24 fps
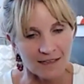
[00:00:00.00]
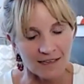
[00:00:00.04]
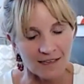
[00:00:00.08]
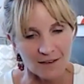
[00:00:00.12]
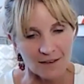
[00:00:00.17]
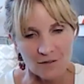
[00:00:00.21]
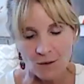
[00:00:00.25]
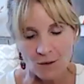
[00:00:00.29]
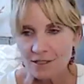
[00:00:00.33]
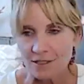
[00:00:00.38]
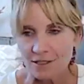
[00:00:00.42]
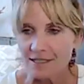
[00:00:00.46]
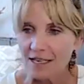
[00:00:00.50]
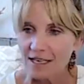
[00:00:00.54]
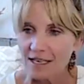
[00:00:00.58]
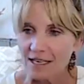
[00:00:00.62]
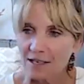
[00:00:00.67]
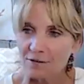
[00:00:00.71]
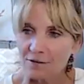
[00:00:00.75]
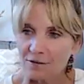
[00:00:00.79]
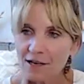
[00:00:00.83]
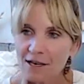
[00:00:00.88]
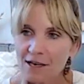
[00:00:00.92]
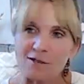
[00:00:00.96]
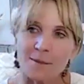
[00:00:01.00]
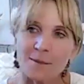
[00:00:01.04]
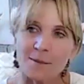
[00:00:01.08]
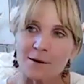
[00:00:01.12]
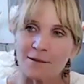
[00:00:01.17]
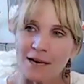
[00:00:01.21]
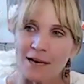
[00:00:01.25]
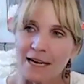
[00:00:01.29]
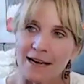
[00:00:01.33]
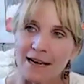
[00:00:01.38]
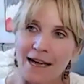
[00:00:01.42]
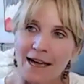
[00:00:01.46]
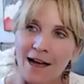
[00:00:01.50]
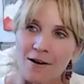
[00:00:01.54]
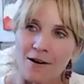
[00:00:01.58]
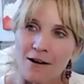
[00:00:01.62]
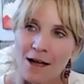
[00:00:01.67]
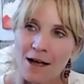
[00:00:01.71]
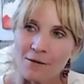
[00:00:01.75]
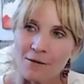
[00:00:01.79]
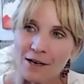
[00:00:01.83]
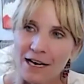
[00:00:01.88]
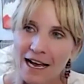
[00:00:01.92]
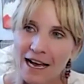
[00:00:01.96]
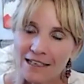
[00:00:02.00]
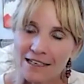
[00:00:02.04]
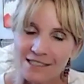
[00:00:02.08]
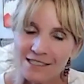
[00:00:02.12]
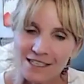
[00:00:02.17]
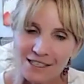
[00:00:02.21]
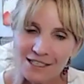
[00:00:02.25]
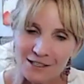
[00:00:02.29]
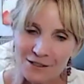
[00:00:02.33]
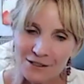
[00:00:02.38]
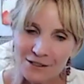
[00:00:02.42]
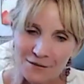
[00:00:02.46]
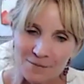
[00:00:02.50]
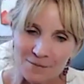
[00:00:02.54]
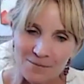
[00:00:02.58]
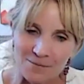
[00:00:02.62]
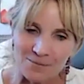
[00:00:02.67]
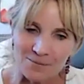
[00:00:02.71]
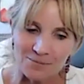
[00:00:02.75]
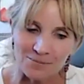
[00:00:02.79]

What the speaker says: if you were sitting in front of me right now, I would ask you,